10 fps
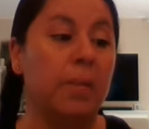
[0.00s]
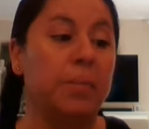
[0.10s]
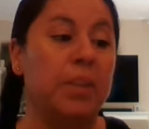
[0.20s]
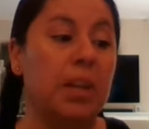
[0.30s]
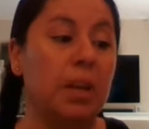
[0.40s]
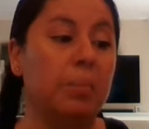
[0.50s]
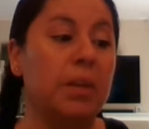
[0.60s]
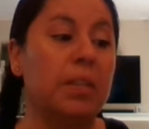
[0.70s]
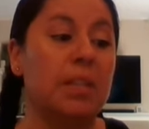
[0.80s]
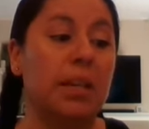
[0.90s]

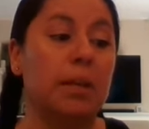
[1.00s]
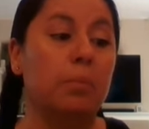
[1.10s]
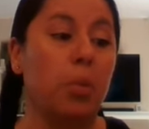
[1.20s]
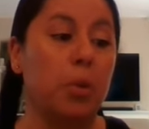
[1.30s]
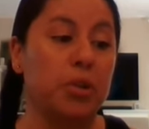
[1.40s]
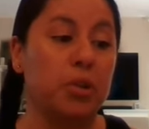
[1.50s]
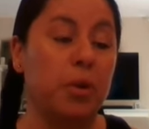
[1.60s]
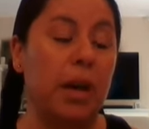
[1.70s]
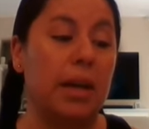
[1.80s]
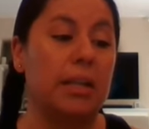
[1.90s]
keeping skin
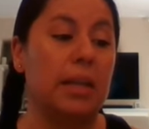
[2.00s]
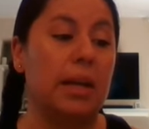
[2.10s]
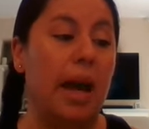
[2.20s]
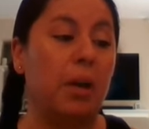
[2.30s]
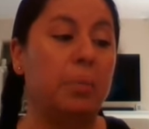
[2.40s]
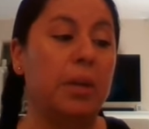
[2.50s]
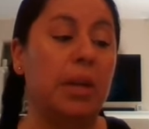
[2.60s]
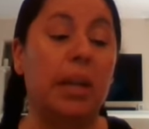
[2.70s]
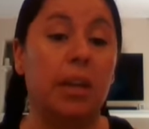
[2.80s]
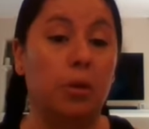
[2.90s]
moisturized, and helping
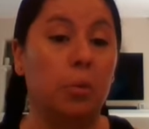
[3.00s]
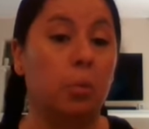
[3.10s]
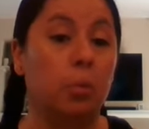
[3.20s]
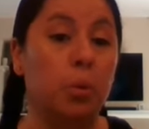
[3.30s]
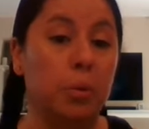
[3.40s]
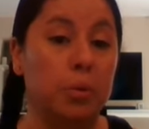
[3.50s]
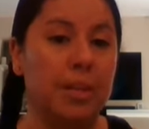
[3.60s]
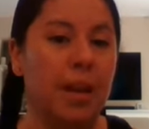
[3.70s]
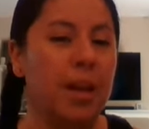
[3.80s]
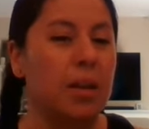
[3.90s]
heal wounds.
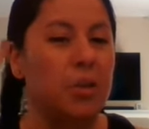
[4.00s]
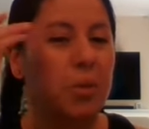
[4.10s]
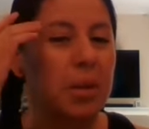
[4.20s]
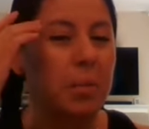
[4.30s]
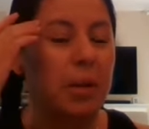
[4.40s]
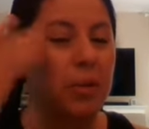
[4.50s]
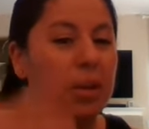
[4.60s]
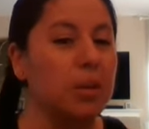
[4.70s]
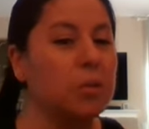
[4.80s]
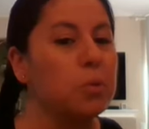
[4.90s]
So think about it, if you're
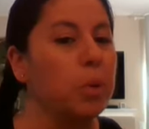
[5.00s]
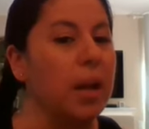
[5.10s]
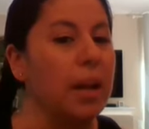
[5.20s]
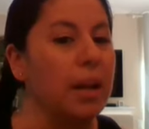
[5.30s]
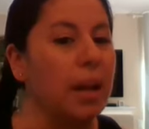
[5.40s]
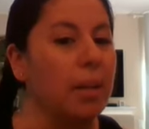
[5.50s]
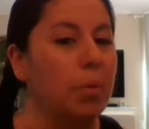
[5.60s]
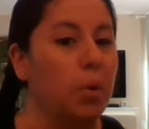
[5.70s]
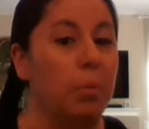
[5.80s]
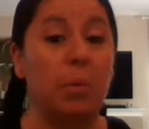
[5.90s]
going to lose weight,
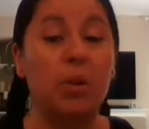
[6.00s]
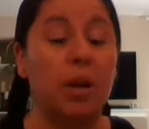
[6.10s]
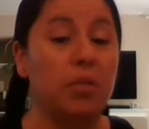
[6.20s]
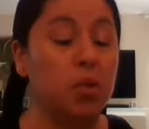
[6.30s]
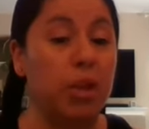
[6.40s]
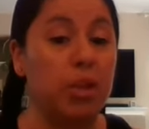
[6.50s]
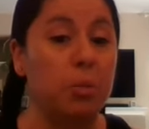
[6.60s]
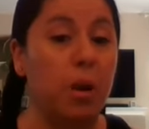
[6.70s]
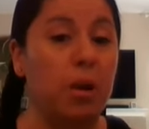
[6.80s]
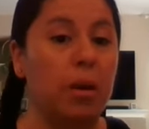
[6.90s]
or maybe you have stretch
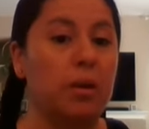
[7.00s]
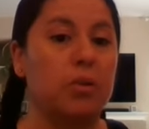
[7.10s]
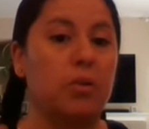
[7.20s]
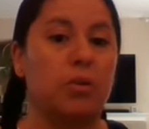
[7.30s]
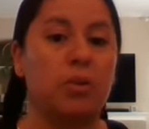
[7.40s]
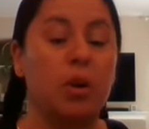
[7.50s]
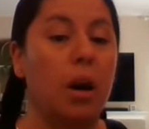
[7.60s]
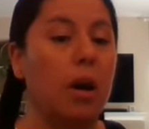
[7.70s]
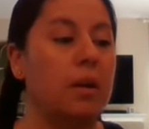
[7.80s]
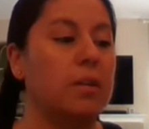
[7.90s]
marks or
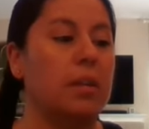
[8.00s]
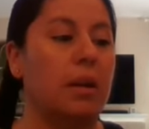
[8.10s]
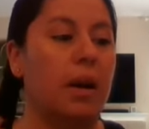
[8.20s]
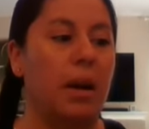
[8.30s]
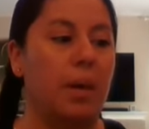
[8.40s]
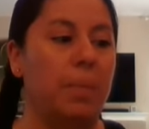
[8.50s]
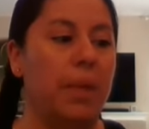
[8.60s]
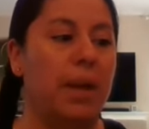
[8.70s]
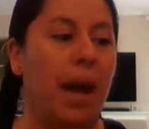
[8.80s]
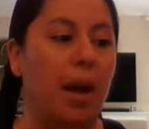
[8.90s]
scars,
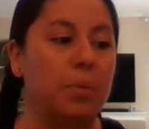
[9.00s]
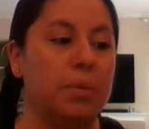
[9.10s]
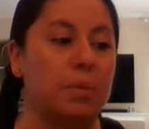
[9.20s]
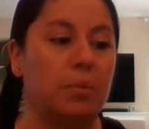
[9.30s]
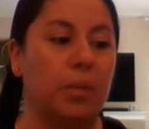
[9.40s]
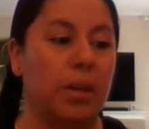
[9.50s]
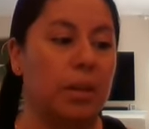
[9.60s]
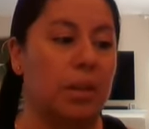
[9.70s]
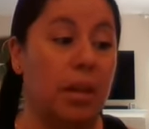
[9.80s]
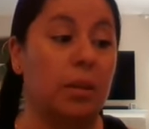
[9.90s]
it helps with
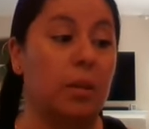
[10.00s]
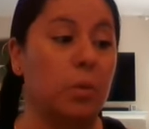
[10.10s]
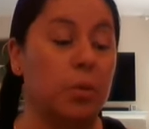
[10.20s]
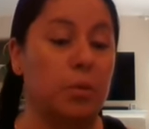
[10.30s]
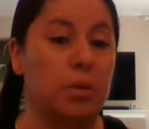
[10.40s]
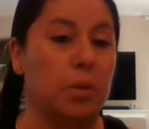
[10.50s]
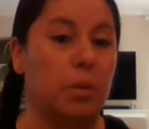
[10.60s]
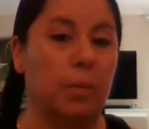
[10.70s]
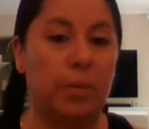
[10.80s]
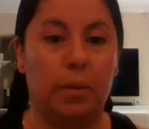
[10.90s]
healing wounds.
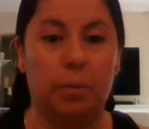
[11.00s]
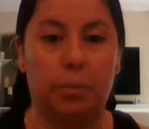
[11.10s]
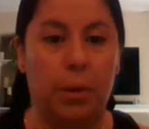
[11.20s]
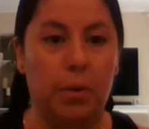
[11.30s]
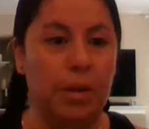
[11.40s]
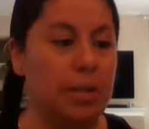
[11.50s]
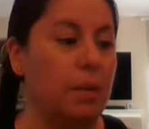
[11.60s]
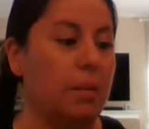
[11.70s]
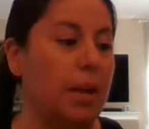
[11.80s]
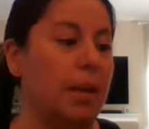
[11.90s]
So bonus
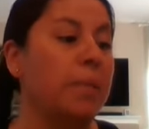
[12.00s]
already.